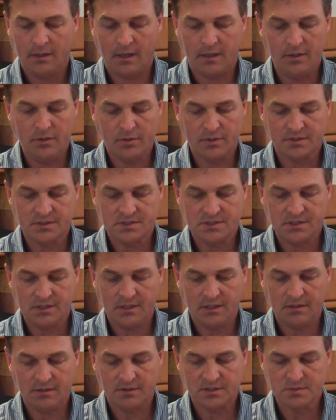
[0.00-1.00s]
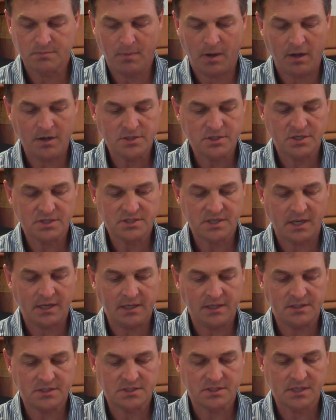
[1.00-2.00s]
and you can see there's margins
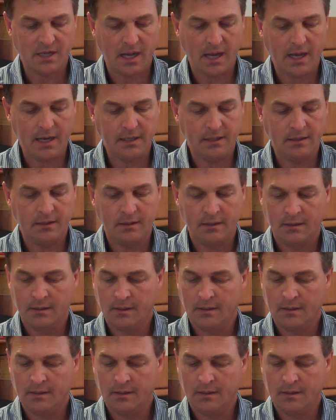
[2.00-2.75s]
on each side.